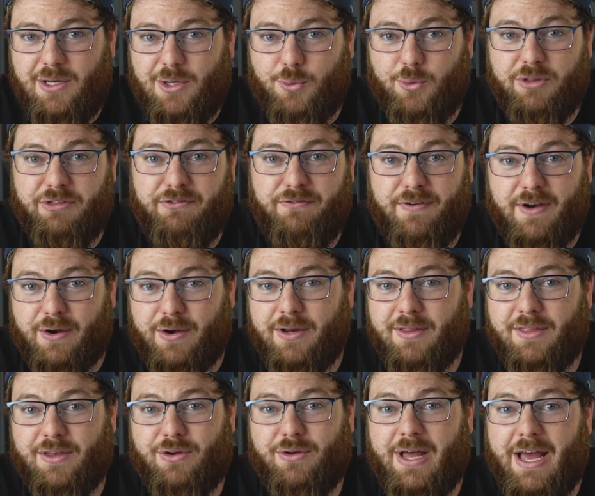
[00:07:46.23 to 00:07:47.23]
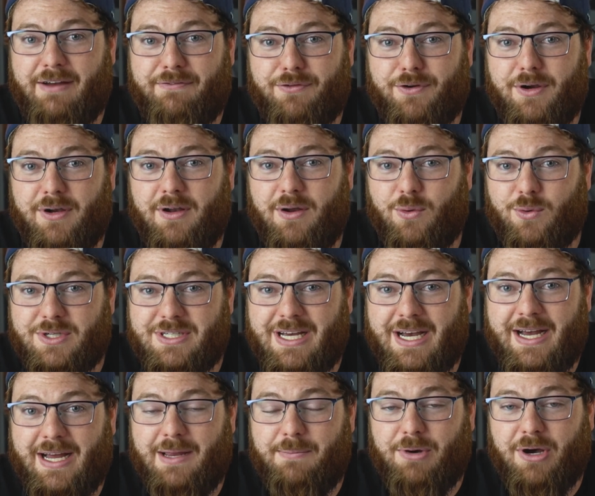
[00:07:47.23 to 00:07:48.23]
with very little effort or
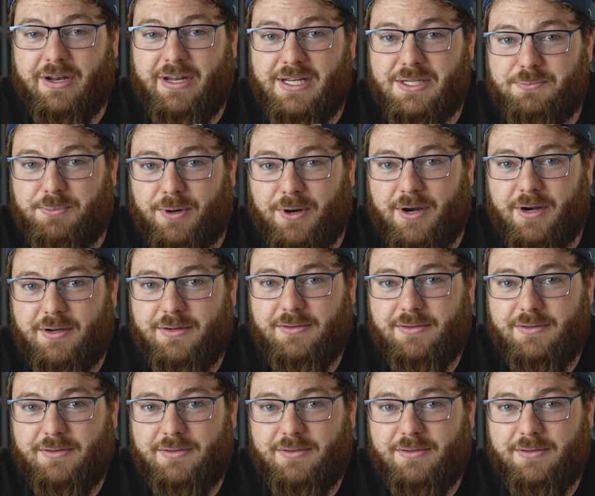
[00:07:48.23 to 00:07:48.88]
time on his part.